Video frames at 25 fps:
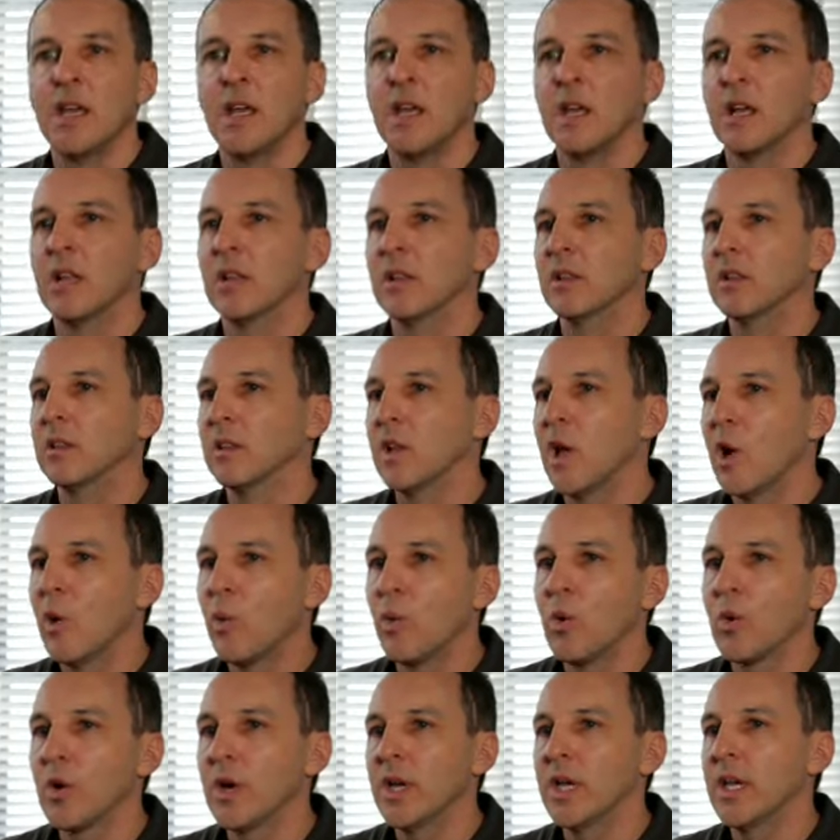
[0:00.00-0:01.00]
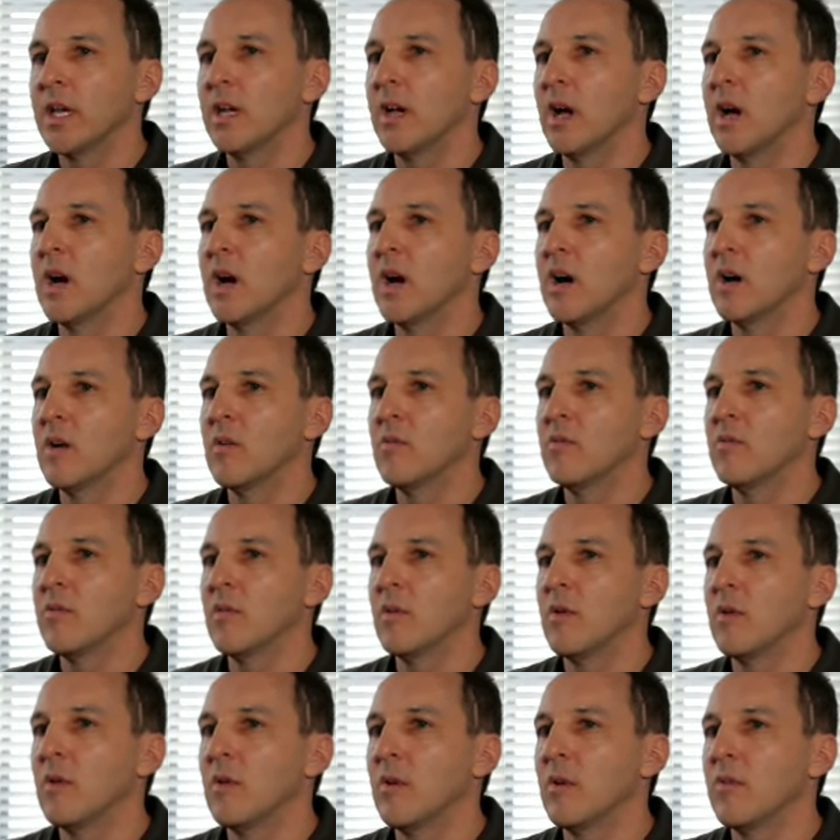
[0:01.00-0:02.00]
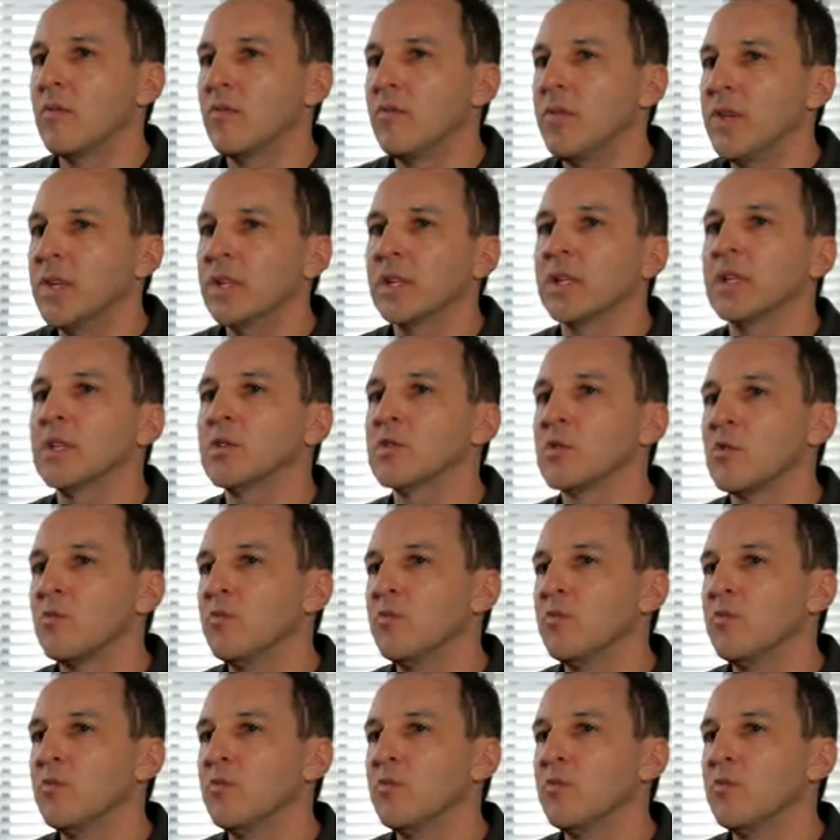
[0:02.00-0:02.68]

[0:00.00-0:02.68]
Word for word: lowering of feelings of